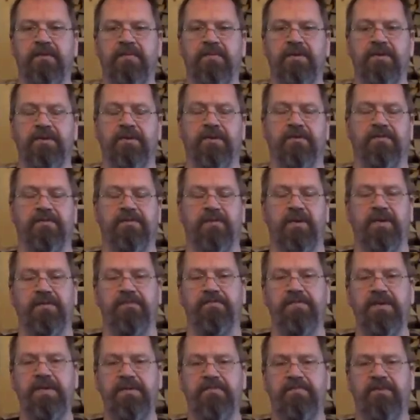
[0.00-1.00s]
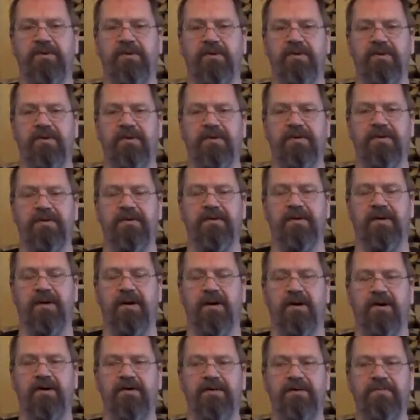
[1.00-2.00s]
You know, when people
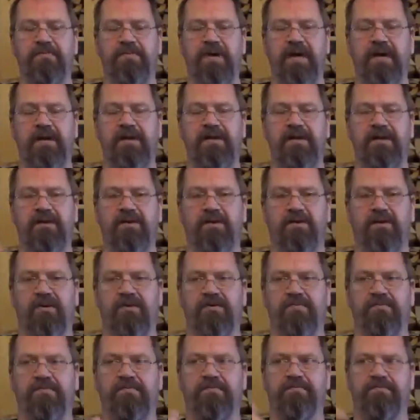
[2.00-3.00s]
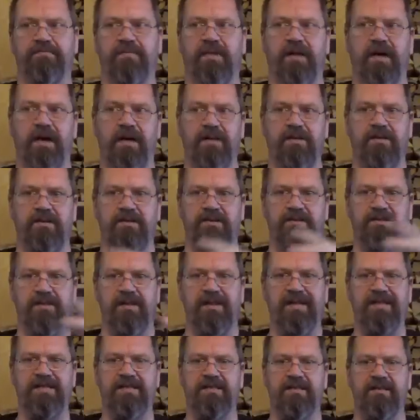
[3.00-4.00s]
are depending on others
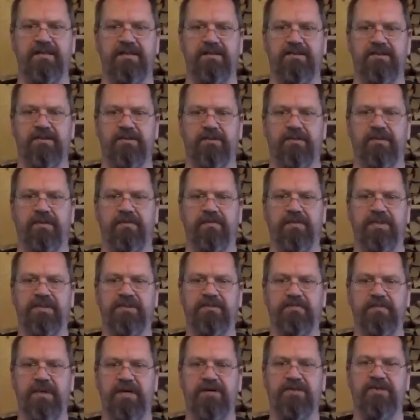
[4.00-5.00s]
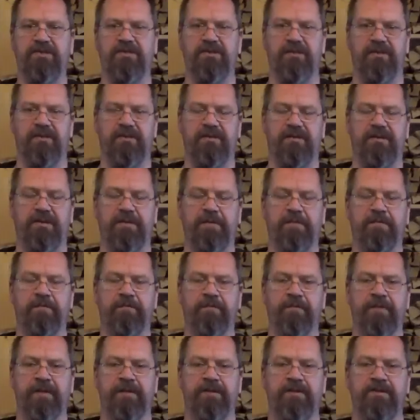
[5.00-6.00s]
listening to them, especially.
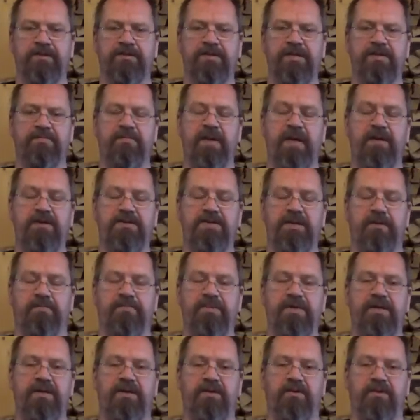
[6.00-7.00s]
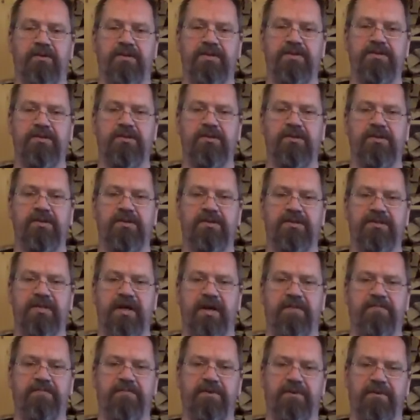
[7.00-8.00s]
You see, Ben Shapiro is a good
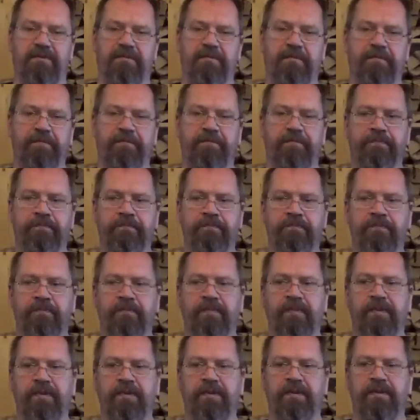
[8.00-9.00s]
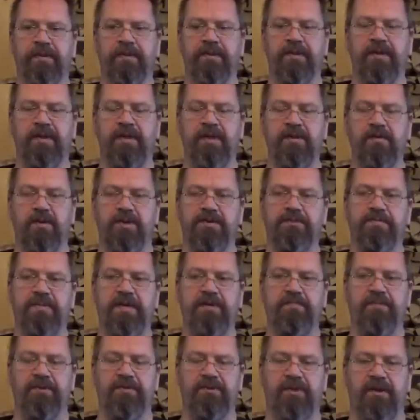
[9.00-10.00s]
example. He wants
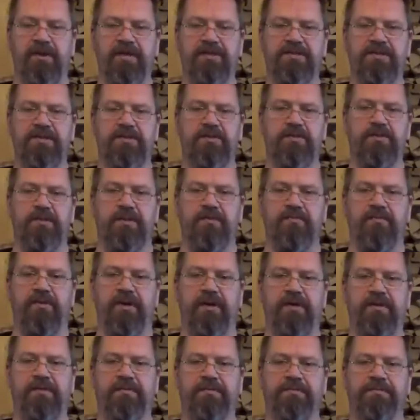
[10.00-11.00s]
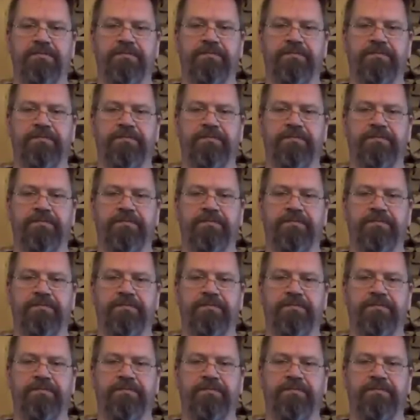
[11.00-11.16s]
people to listen to him, right?